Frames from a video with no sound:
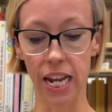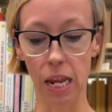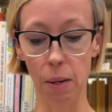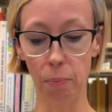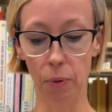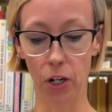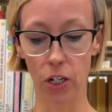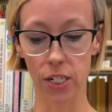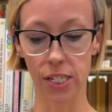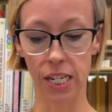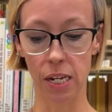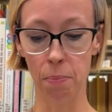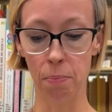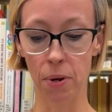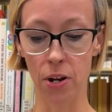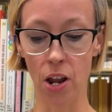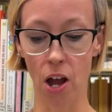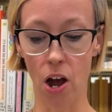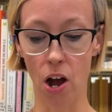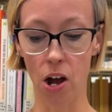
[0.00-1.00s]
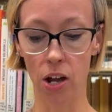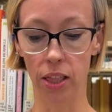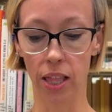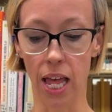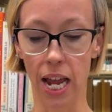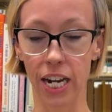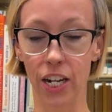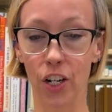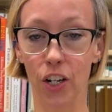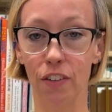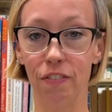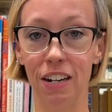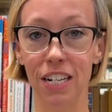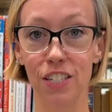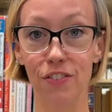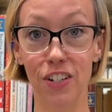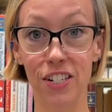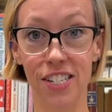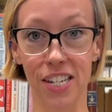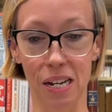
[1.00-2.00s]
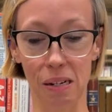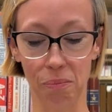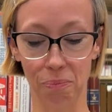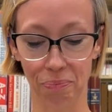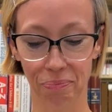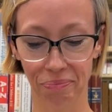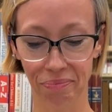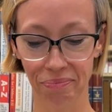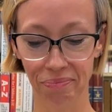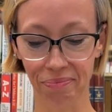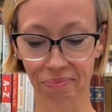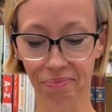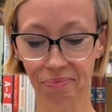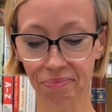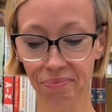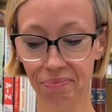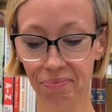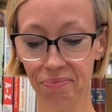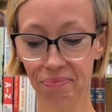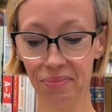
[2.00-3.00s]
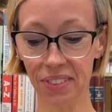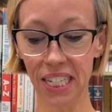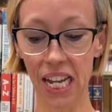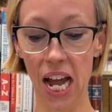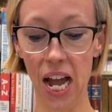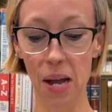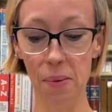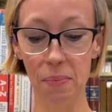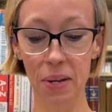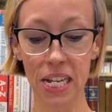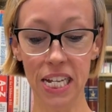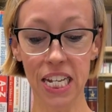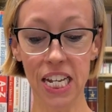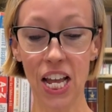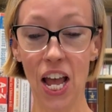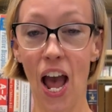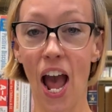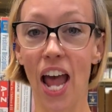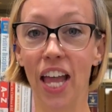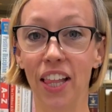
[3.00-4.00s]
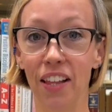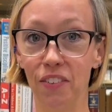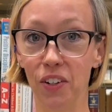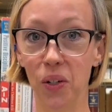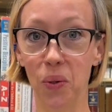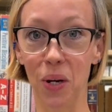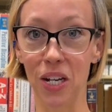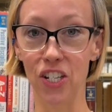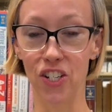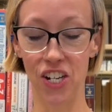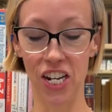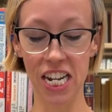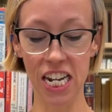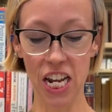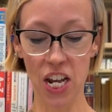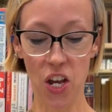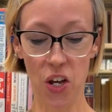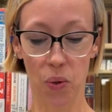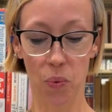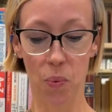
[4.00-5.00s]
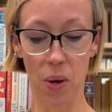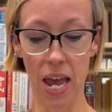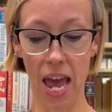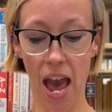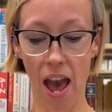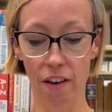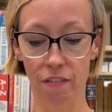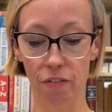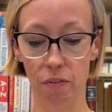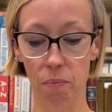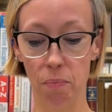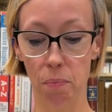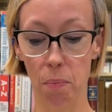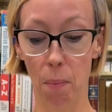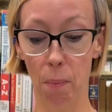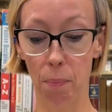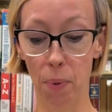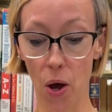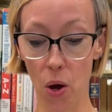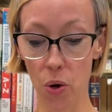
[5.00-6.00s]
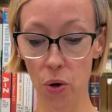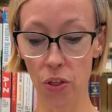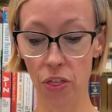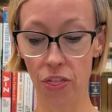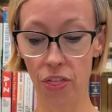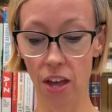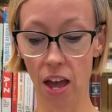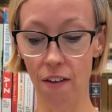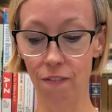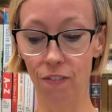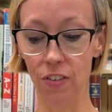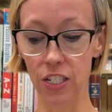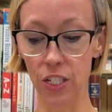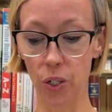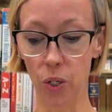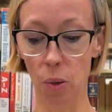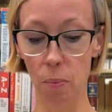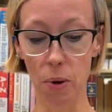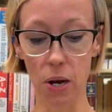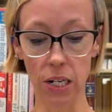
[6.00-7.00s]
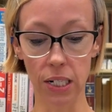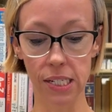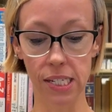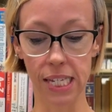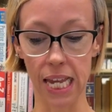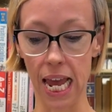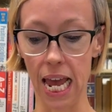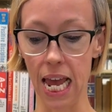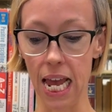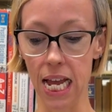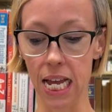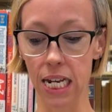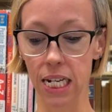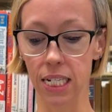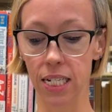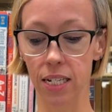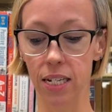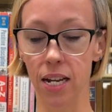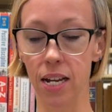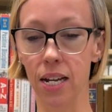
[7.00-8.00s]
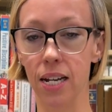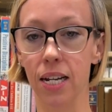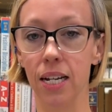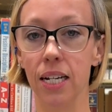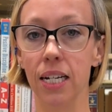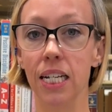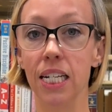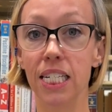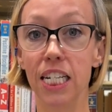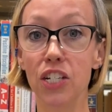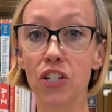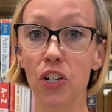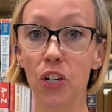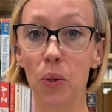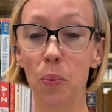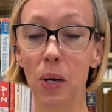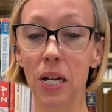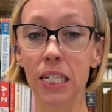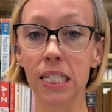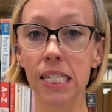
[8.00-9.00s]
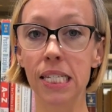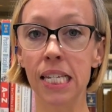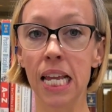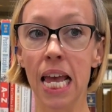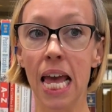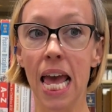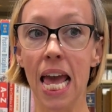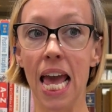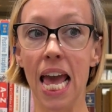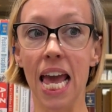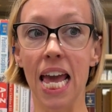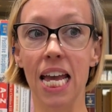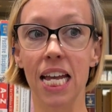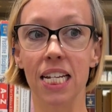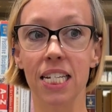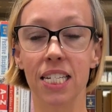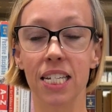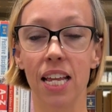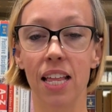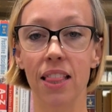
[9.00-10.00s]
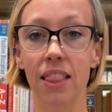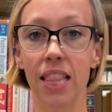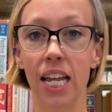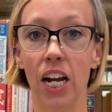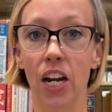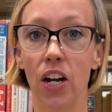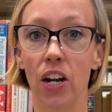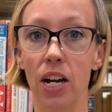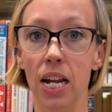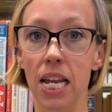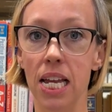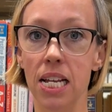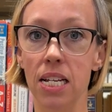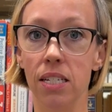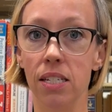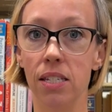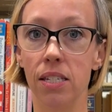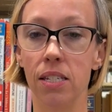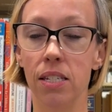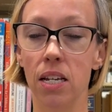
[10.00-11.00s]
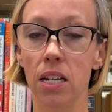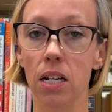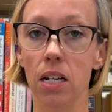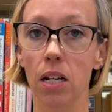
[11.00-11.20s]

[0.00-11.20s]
in person but not online, or vice versa? I love your question. We have both physical books and digital ones, and there is